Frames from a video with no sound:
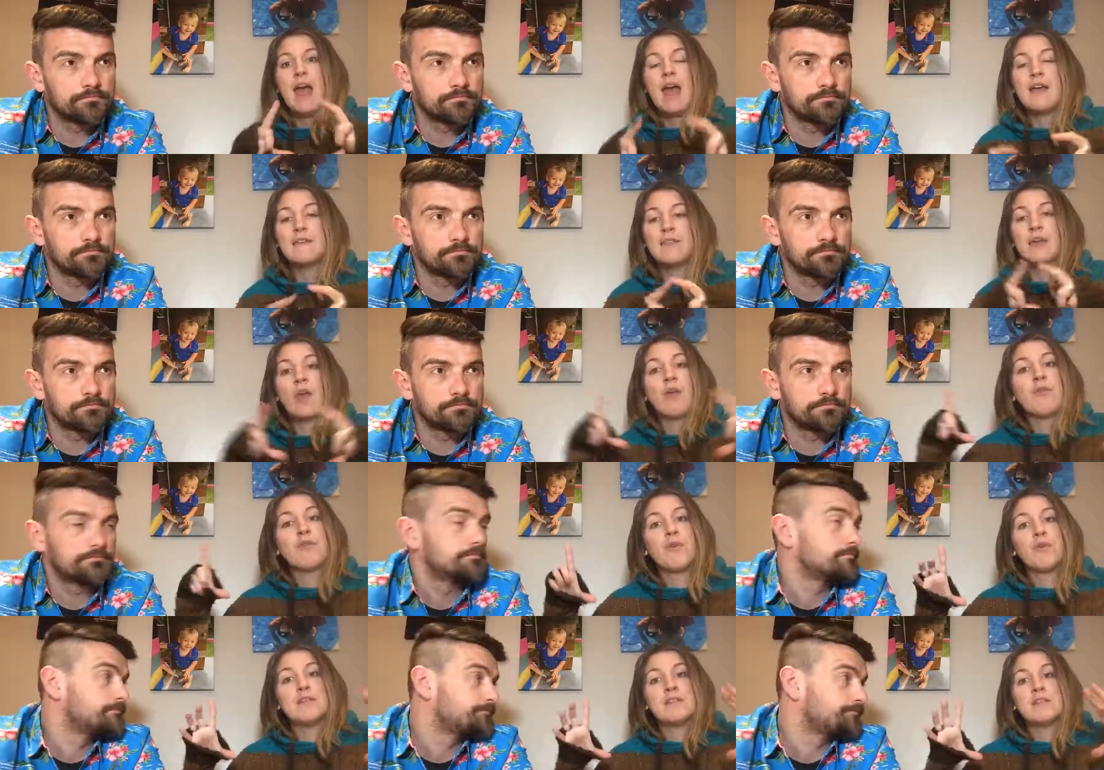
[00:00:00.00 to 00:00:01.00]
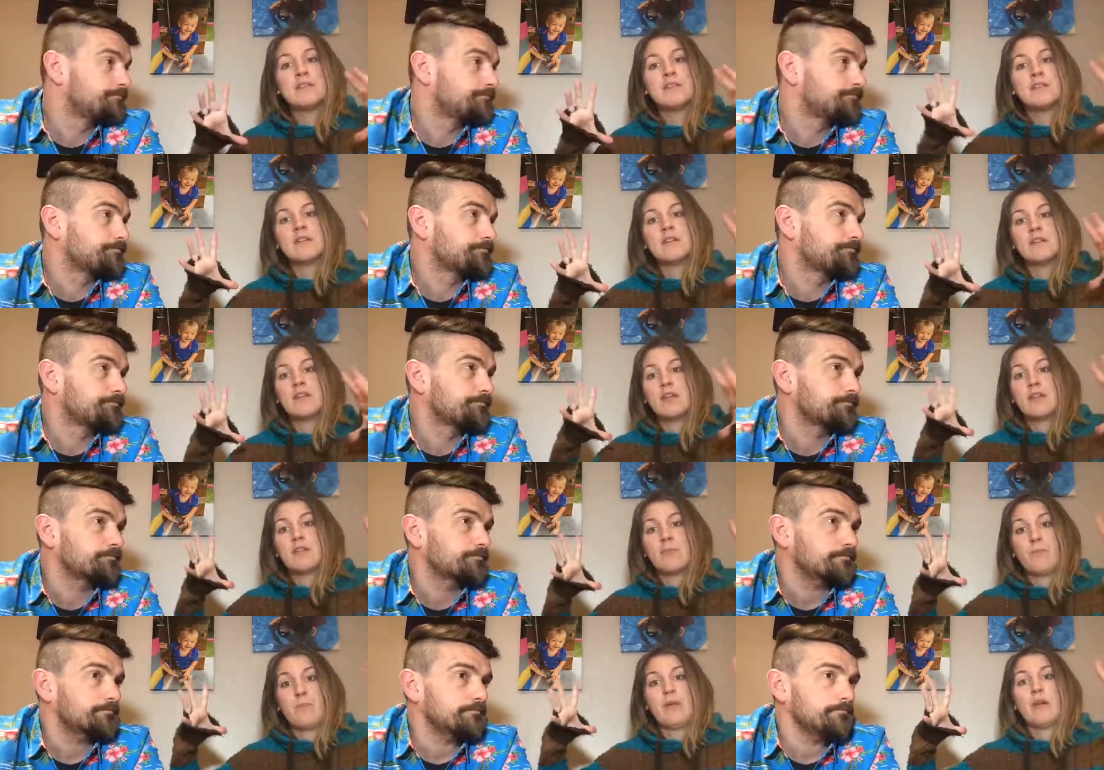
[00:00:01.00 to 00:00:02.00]
Speaker 1: and then they go through to the
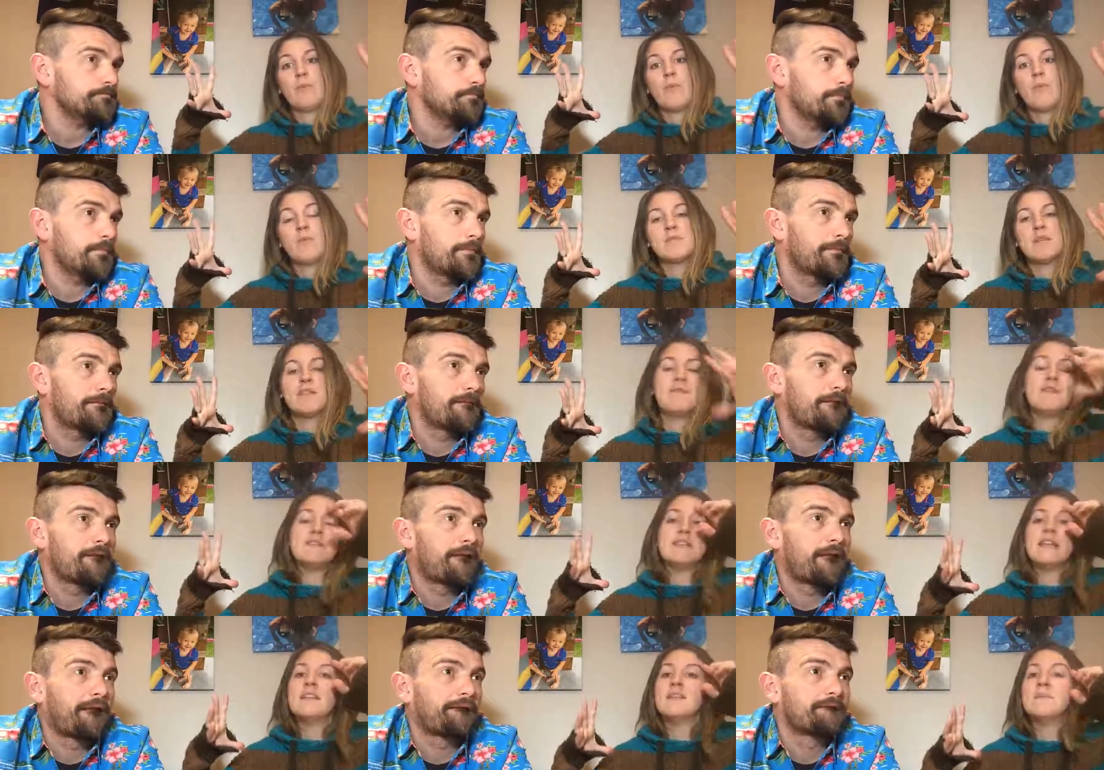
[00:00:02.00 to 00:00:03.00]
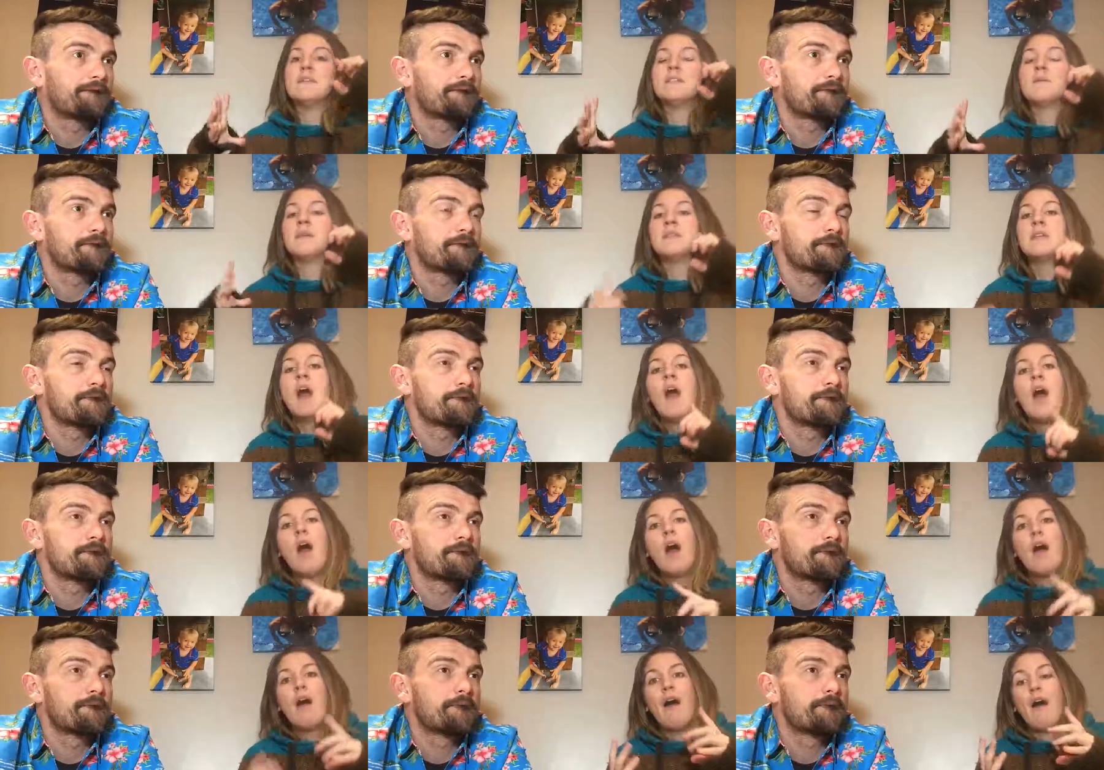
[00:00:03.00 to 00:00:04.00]
the bigger balls, like the fifty centimeter ones.
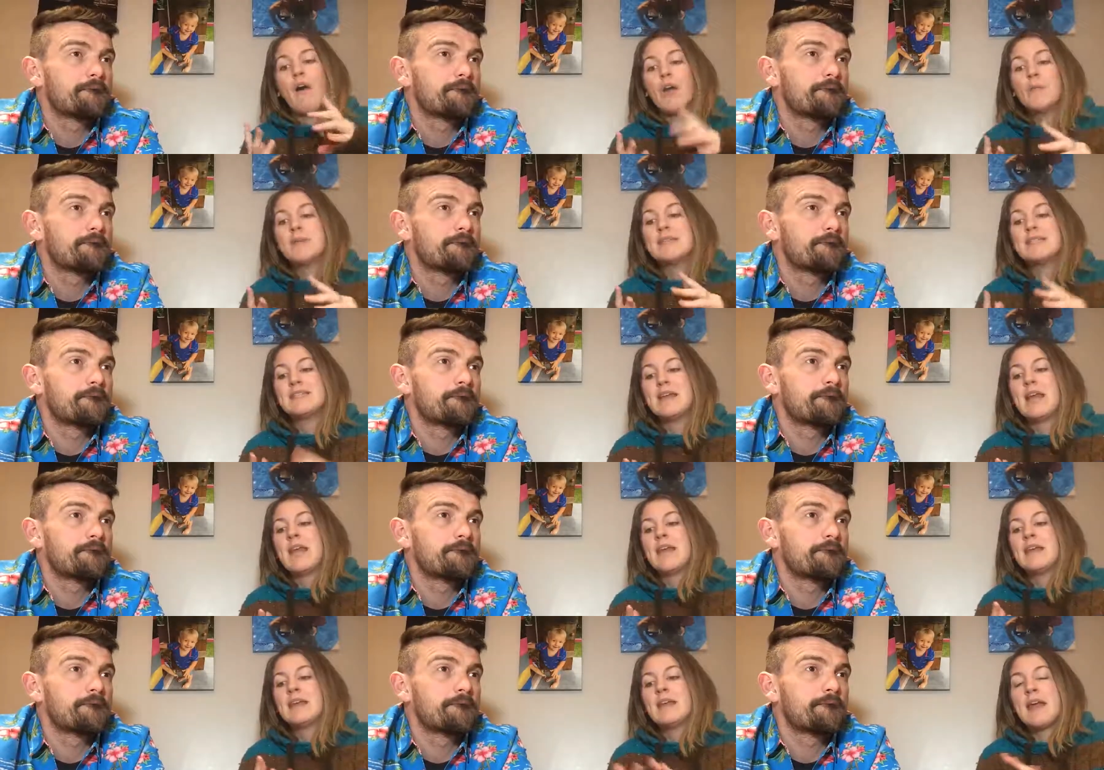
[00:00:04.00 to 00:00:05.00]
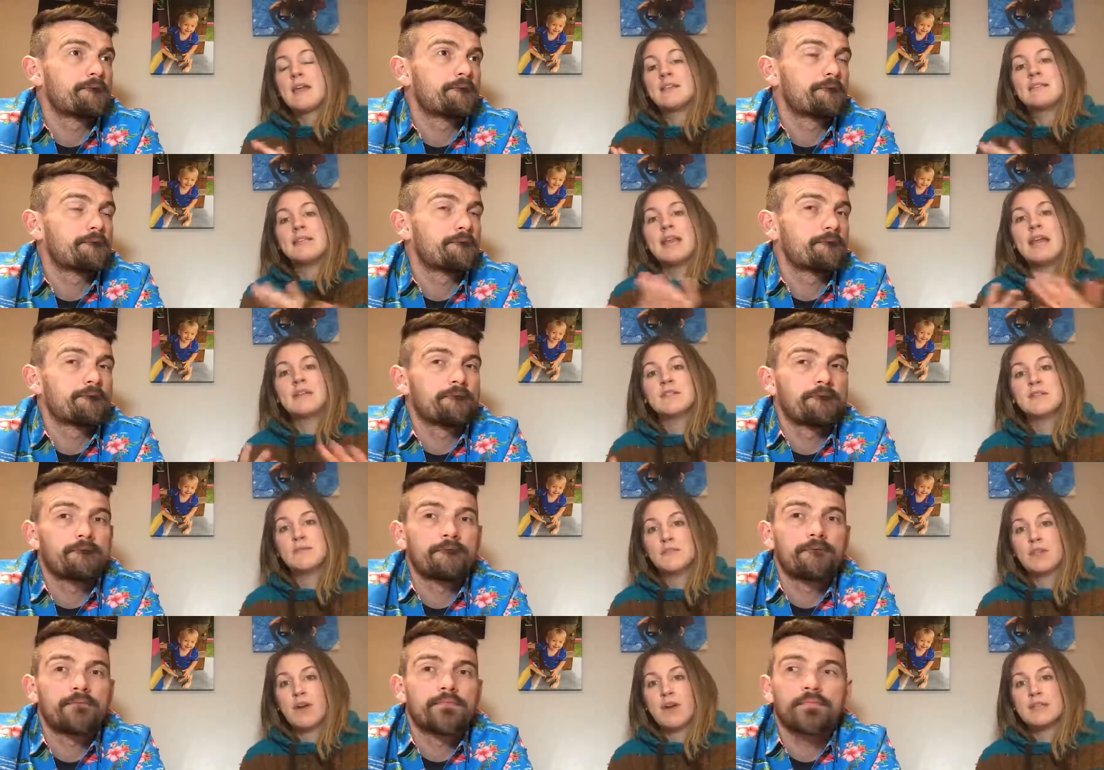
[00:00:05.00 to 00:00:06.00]
I would say get a selection
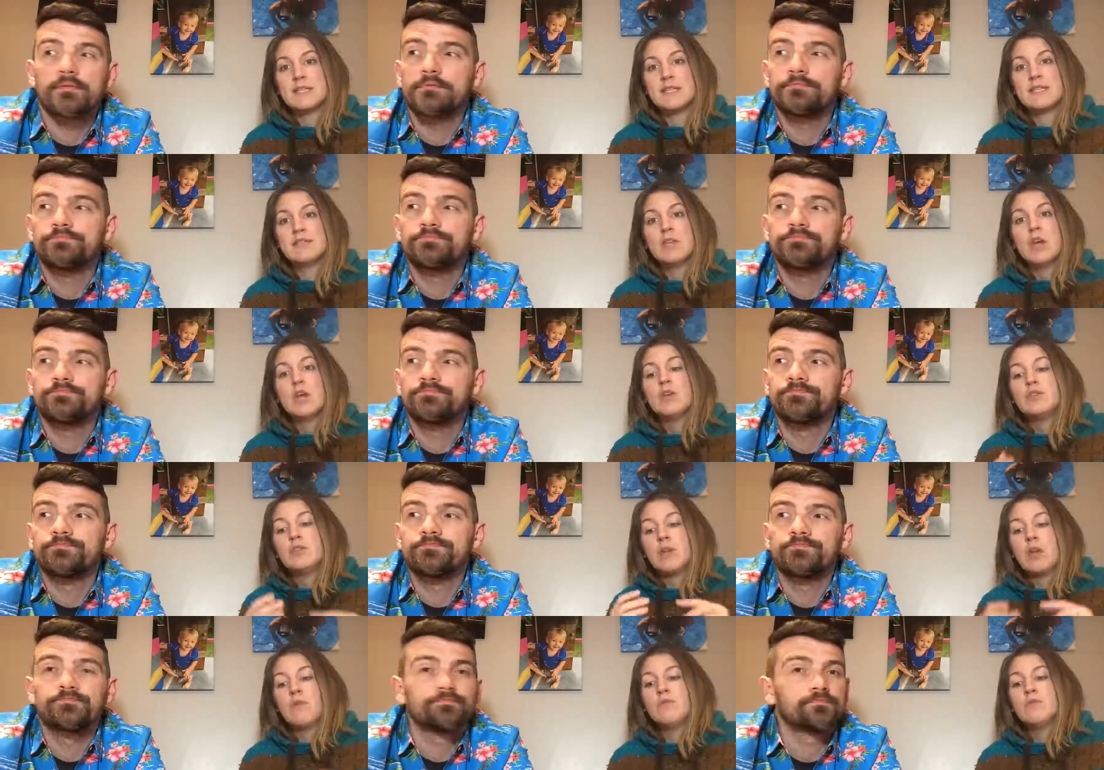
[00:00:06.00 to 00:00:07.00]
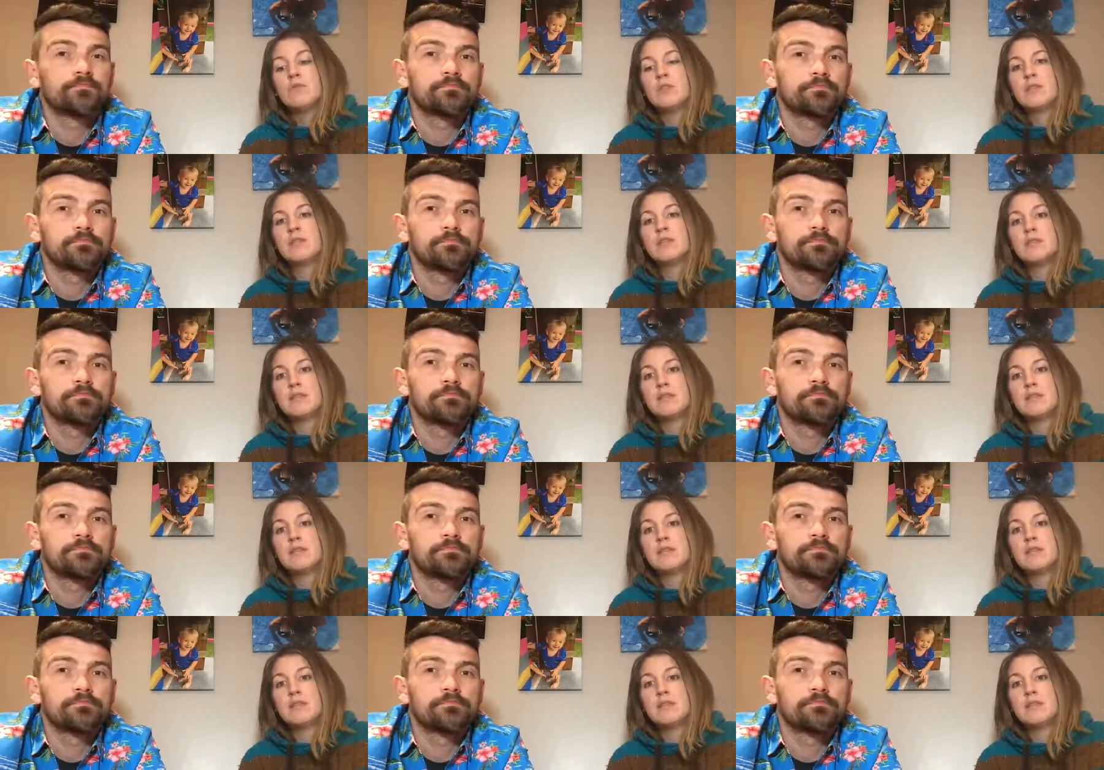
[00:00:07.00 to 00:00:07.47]
of sizes don't just